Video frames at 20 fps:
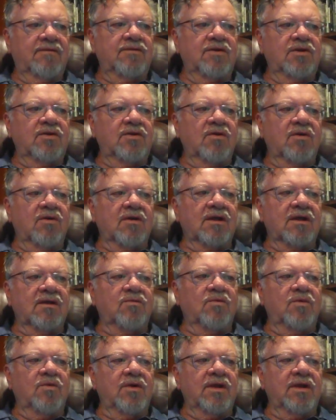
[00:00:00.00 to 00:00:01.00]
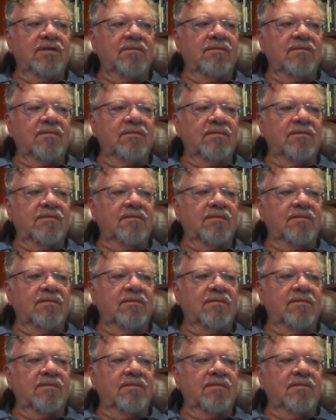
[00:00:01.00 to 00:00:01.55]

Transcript: New York, and William